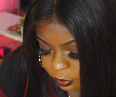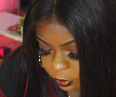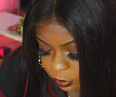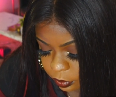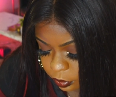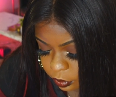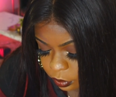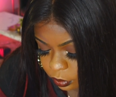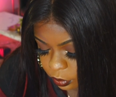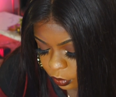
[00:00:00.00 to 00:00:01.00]

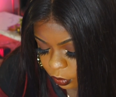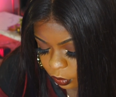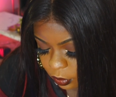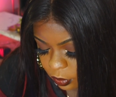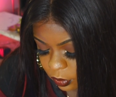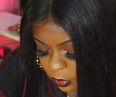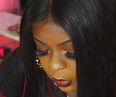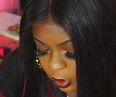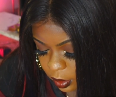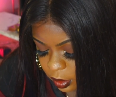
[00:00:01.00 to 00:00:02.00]

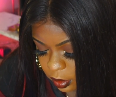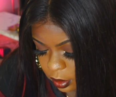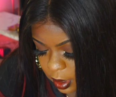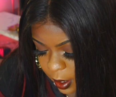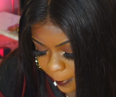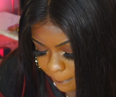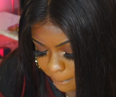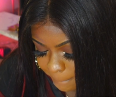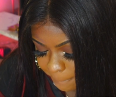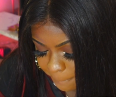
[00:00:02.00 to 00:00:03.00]

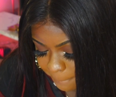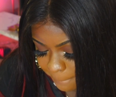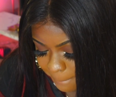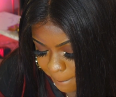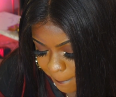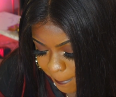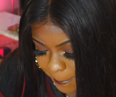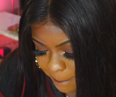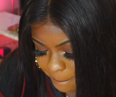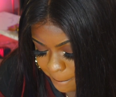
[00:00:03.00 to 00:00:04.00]

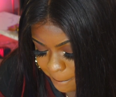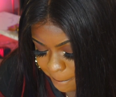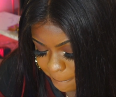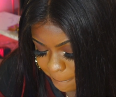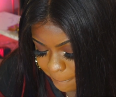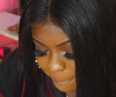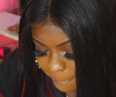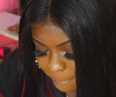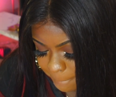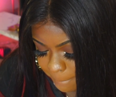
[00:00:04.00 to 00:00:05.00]

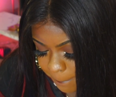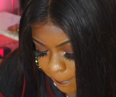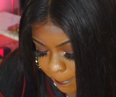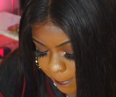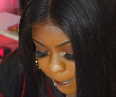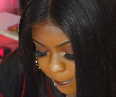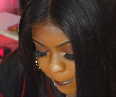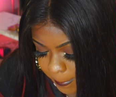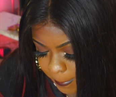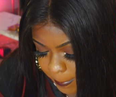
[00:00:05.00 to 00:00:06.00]

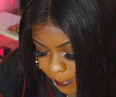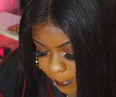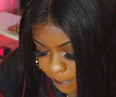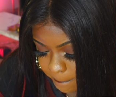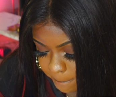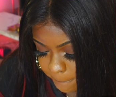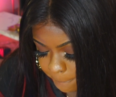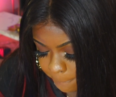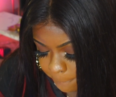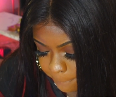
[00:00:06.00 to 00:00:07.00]

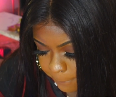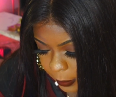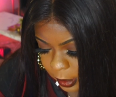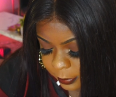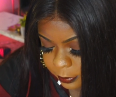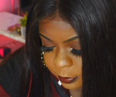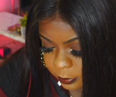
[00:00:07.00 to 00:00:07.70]
(silence)